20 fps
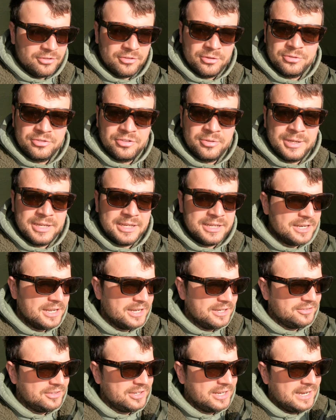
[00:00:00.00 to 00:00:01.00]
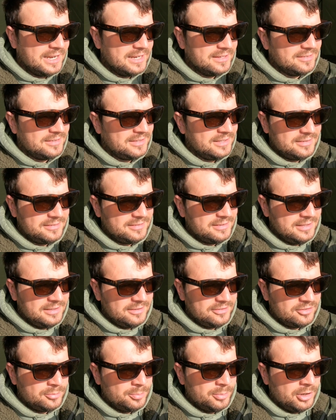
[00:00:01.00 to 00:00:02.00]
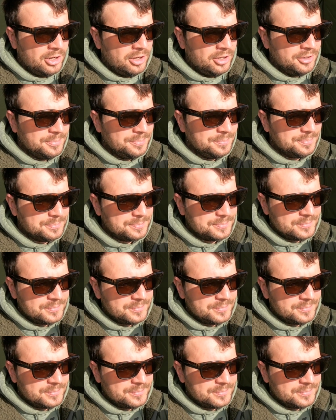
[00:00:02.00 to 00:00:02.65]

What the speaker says: As long as you make a nice cast, it's spot on.